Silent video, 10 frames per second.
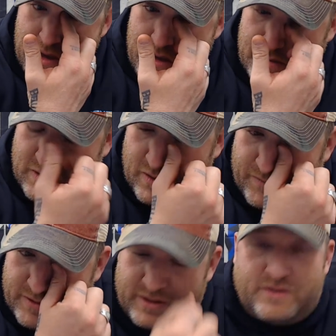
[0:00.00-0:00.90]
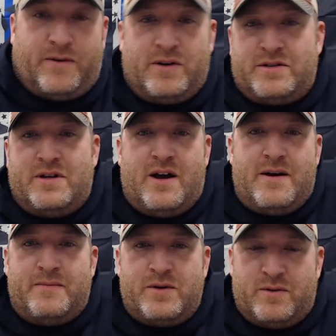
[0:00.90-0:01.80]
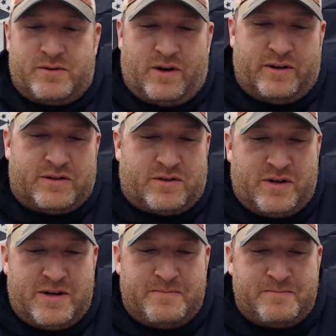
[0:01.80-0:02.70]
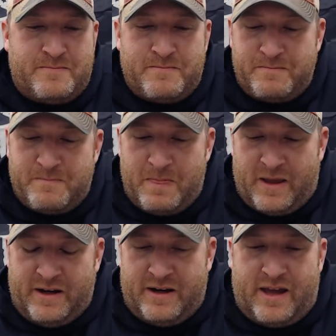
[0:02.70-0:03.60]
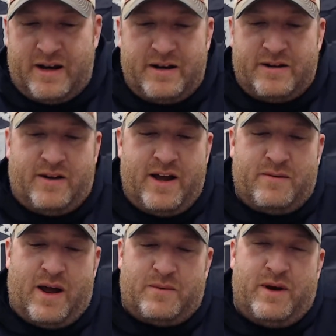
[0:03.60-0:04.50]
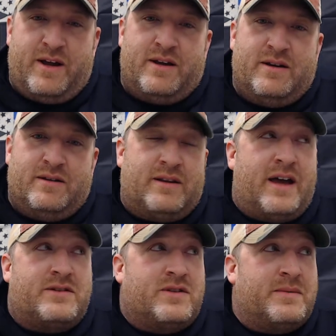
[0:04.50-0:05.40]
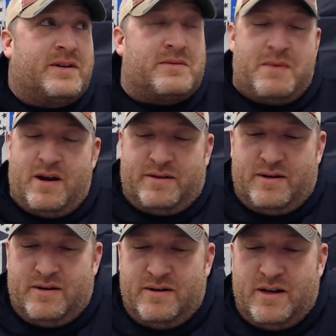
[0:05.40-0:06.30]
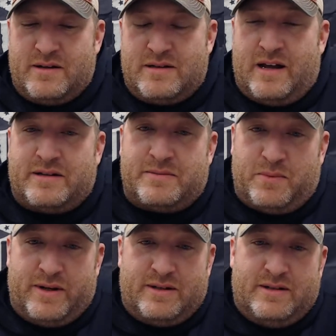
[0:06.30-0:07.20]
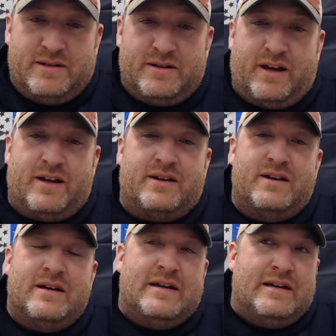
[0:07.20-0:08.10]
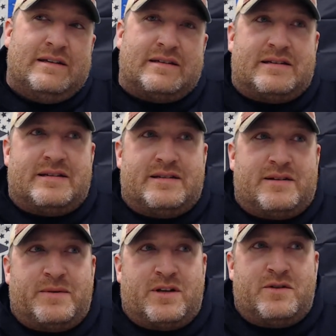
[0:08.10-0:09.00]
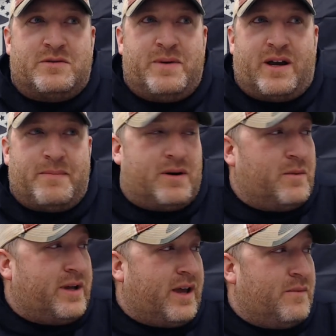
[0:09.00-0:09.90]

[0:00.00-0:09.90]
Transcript: So first things first, when you're starting to stream, you need to get it into your head right away that streaming is a marathon. It is not a sprint, okay? This isn't something you just pick up on a weekend